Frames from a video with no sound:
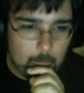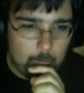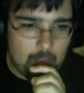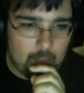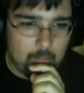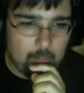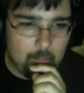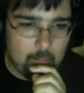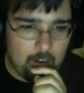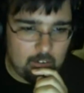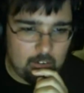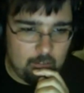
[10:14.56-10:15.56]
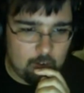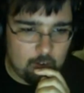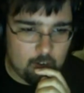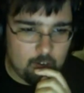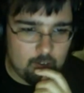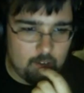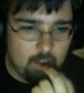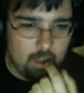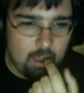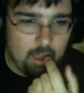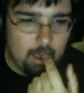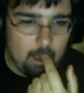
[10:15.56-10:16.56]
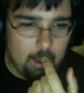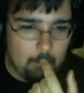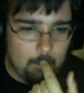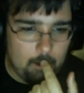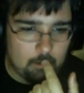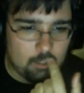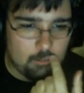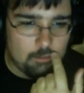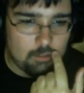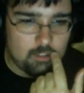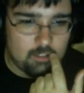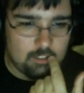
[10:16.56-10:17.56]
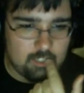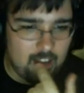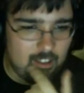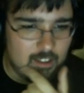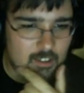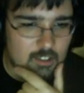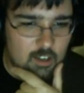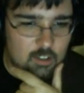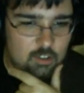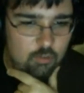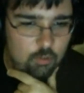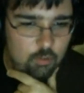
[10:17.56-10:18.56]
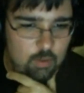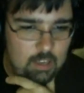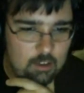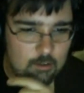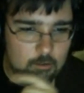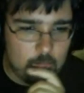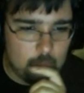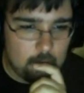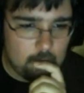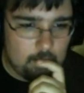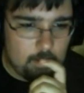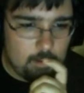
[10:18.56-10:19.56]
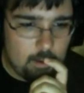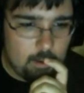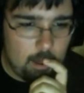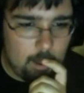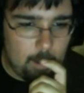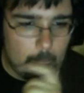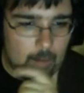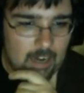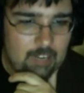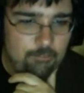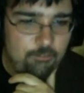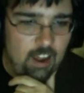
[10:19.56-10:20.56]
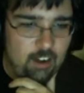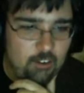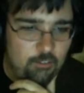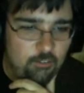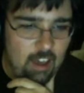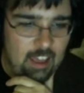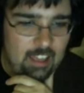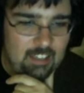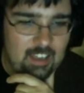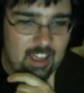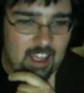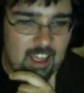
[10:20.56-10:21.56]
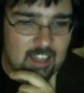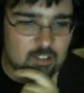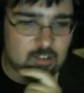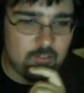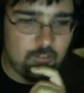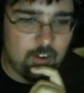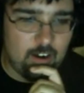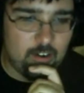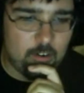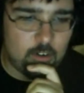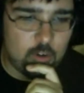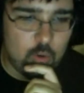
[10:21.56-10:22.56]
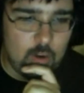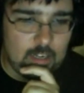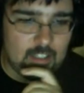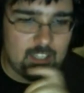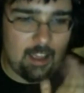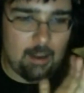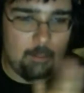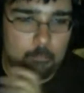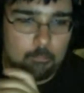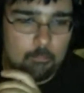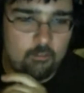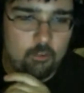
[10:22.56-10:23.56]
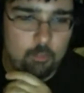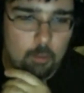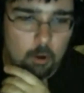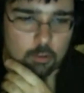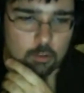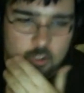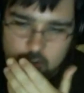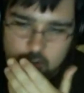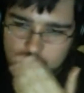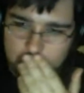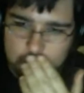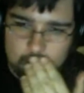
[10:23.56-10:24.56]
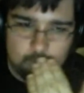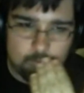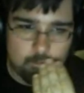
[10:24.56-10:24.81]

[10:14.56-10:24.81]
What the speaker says: Mega Man Battle Network and Battleships Challenge, also for Wii U. Mighty Final Fight and Street Fighter 2010 for both systems.